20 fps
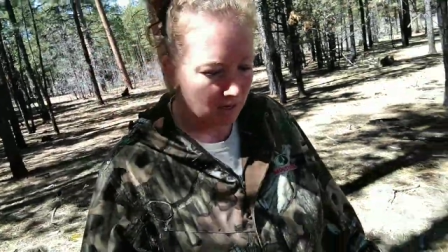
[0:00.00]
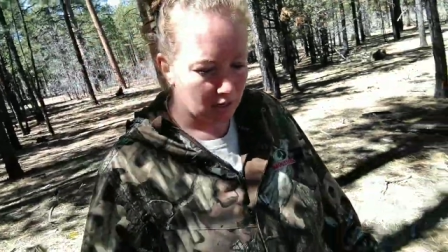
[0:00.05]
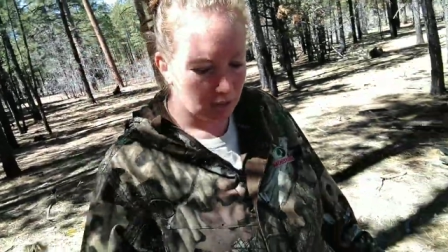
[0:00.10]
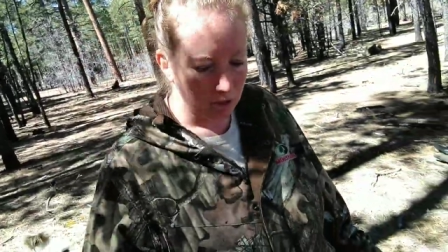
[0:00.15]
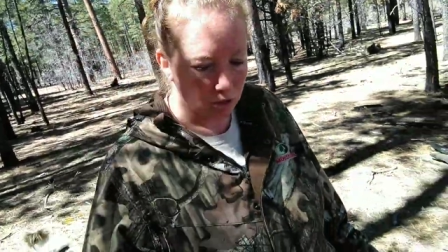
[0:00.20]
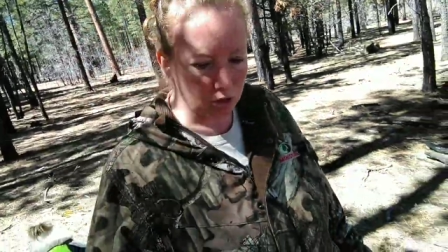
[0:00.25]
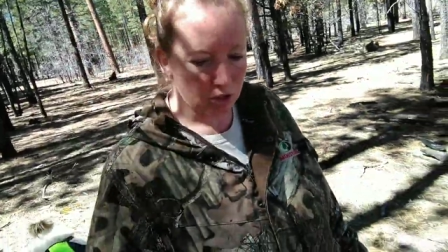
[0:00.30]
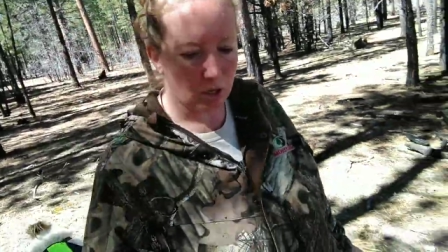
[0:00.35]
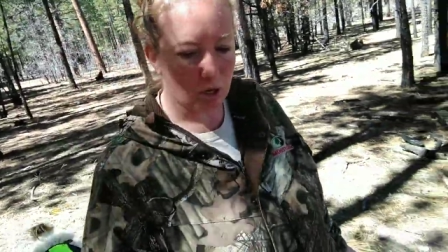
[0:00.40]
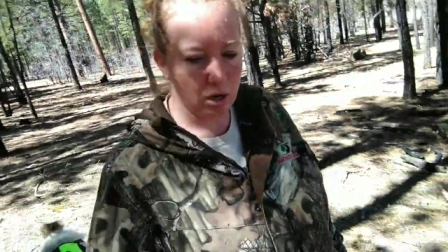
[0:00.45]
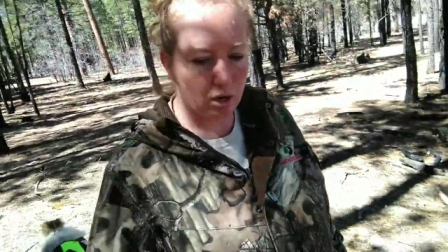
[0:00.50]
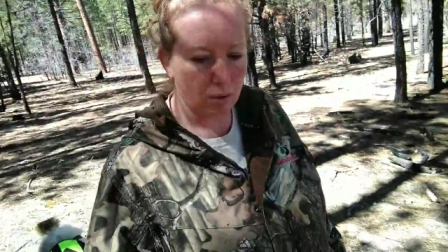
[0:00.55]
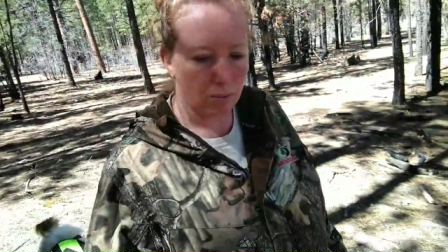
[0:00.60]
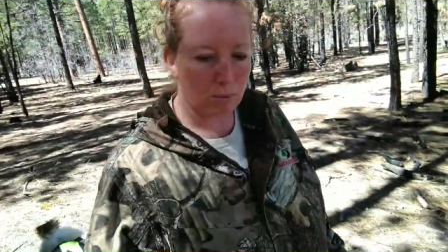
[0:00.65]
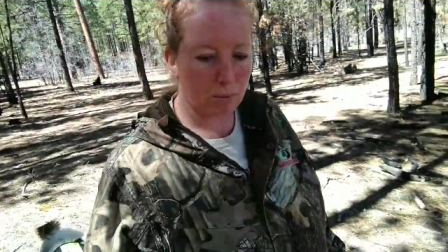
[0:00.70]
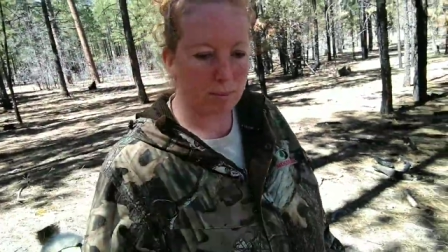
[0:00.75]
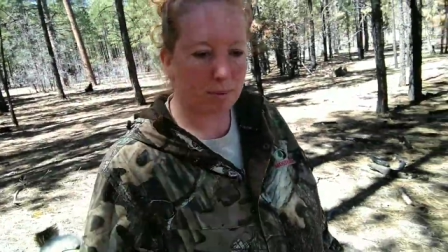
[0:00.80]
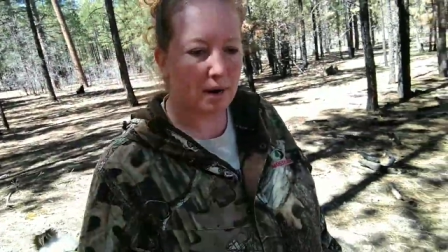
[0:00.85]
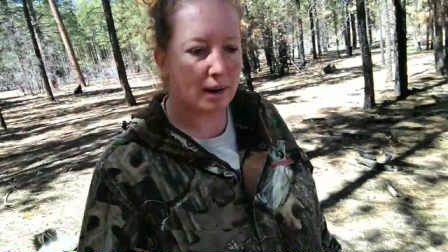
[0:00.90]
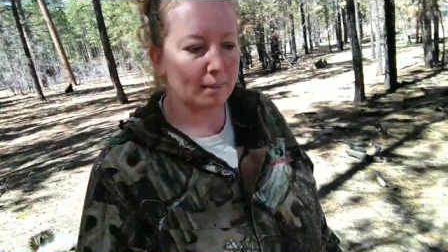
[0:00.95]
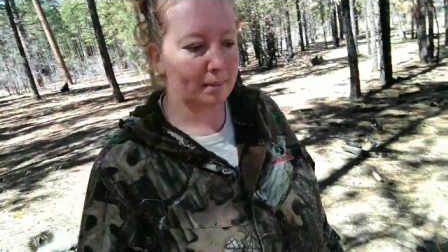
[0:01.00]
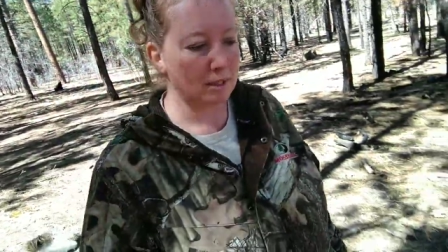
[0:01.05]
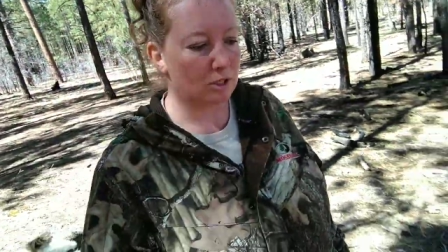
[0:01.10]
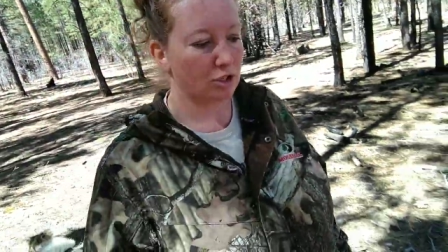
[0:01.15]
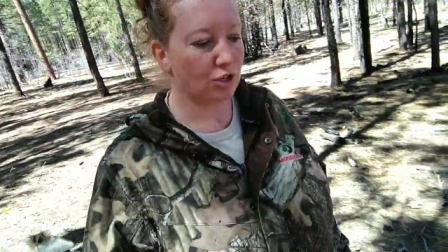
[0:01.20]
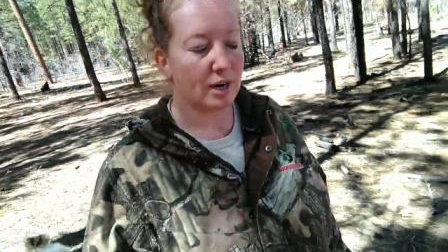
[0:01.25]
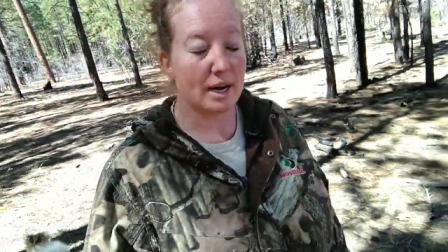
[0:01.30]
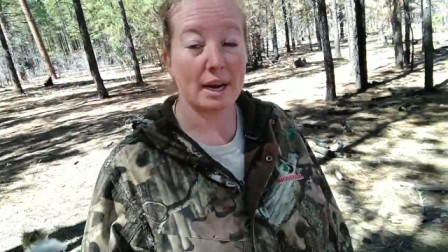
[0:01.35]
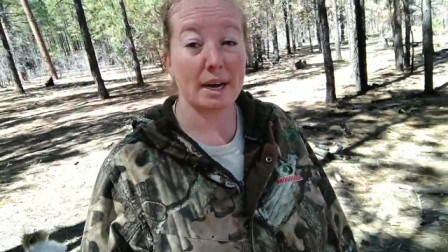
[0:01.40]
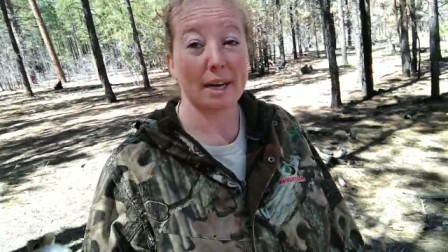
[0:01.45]
so we'll probably
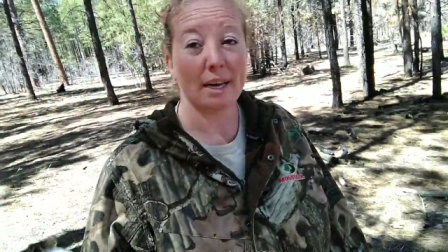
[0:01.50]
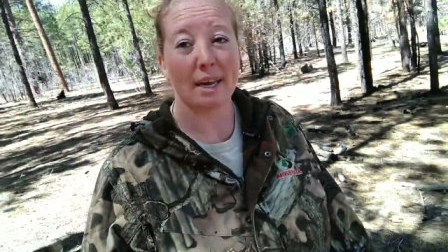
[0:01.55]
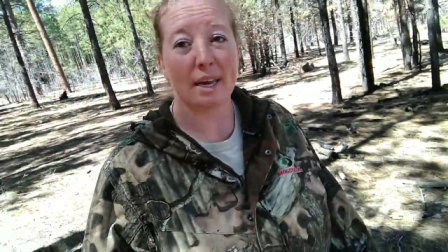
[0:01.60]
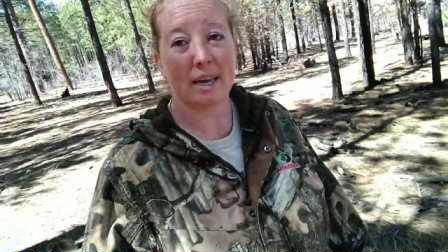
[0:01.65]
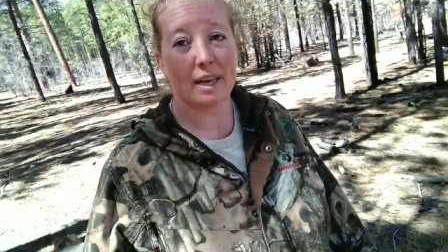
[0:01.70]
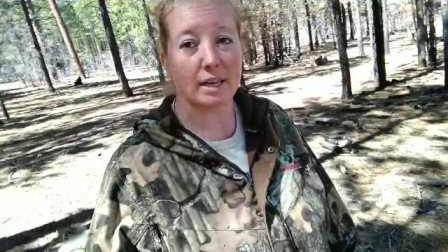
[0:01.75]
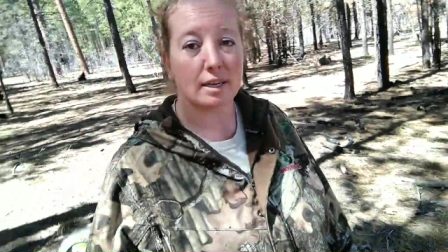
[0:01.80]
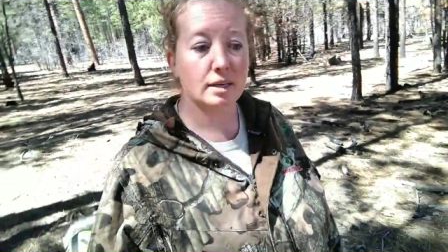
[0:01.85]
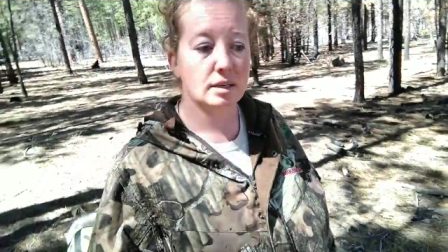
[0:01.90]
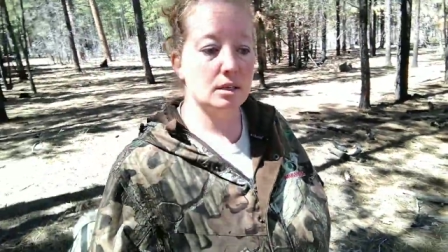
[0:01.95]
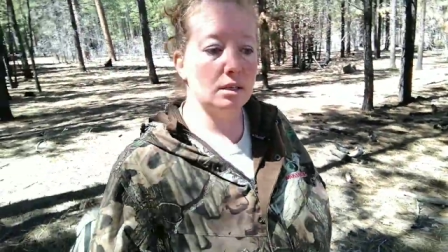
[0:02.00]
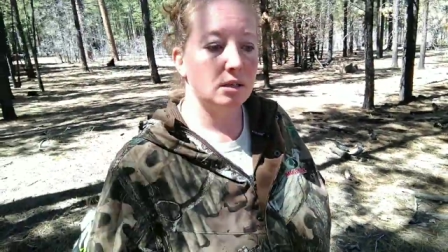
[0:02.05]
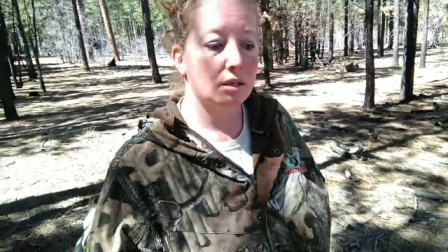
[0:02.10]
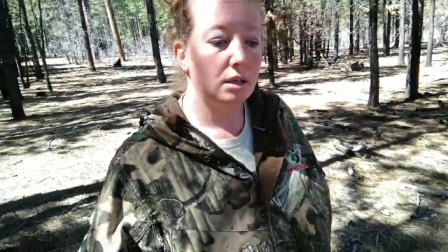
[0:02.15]
try again